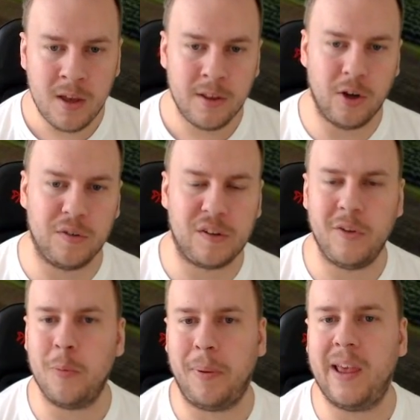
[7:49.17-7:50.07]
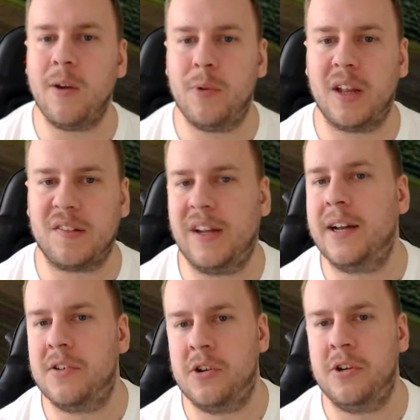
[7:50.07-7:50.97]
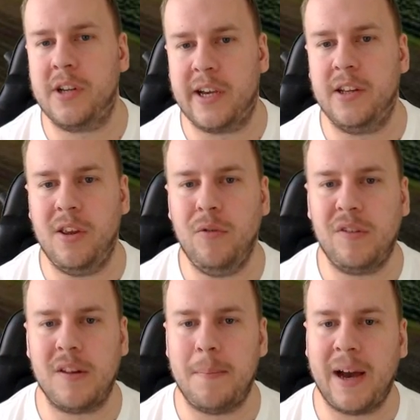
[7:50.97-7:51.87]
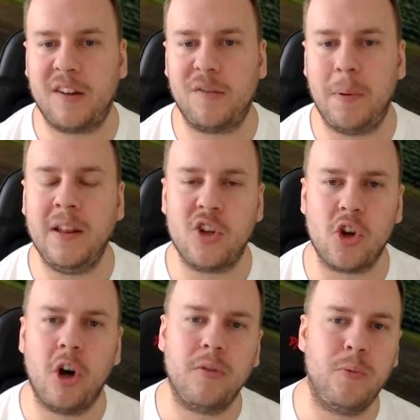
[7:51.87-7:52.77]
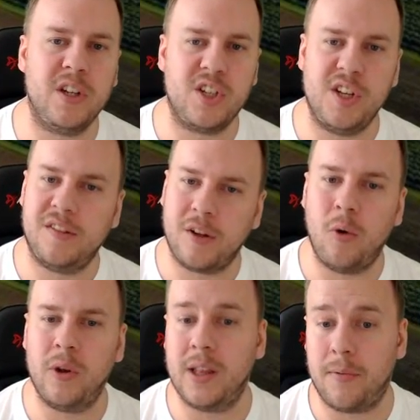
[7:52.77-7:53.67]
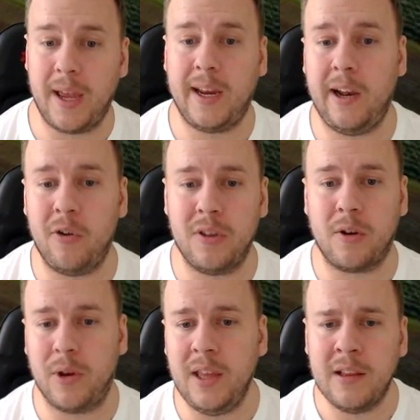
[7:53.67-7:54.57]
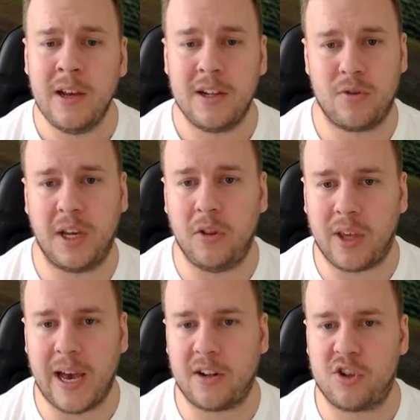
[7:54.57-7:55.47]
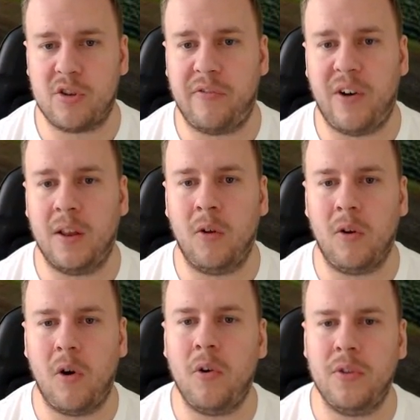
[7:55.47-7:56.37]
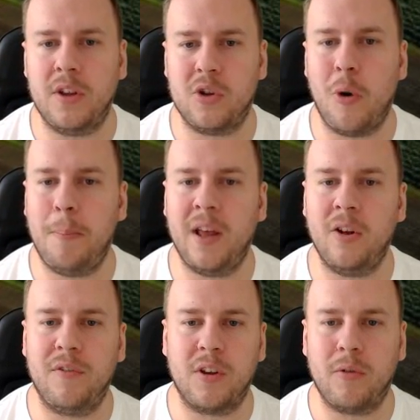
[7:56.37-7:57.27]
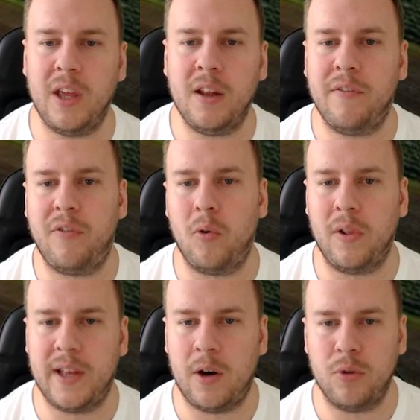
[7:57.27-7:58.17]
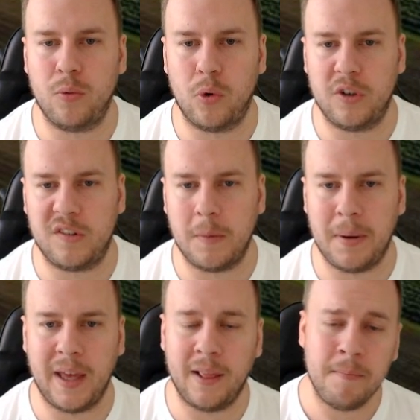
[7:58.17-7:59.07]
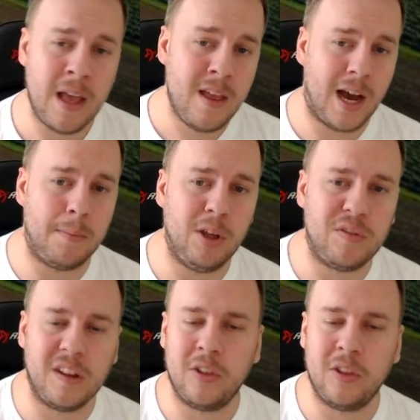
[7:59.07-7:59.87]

Those of you playing with a Saturn can use the backspin shot, which is going directly on the green, trying to catch the funnel on the top end of the green and fall down towards the pin. I'm using